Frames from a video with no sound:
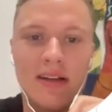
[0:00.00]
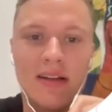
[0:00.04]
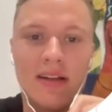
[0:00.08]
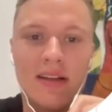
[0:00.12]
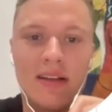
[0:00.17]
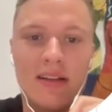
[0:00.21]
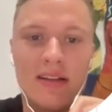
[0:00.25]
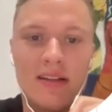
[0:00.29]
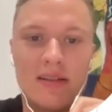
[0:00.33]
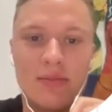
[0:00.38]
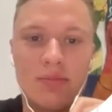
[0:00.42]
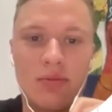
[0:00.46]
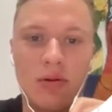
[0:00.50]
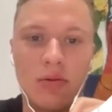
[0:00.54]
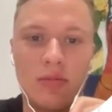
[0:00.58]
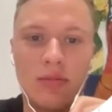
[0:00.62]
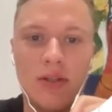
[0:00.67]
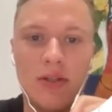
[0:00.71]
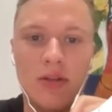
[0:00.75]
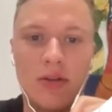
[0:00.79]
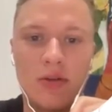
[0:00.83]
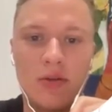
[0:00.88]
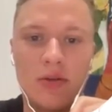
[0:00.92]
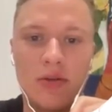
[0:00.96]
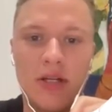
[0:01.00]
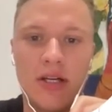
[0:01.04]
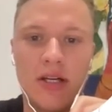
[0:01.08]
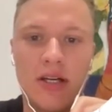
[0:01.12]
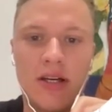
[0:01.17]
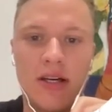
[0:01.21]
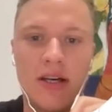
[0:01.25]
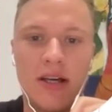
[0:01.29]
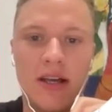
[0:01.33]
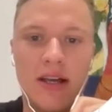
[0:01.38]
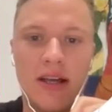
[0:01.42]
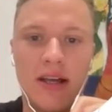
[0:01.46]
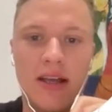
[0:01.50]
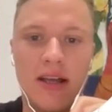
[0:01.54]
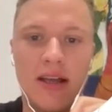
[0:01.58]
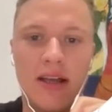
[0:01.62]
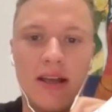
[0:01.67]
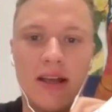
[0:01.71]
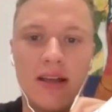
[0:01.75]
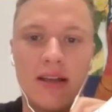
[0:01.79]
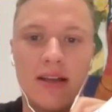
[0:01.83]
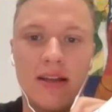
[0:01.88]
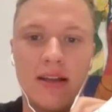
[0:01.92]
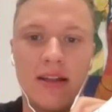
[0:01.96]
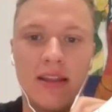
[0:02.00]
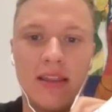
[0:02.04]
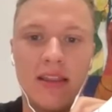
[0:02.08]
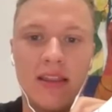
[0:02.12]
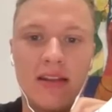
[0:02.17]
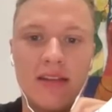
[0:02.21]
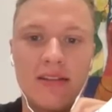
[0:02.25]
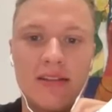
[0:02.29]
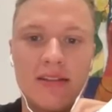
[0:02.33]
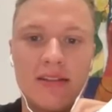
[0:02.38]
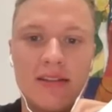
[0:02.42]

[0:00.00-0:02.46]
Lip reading: This is probably you, and this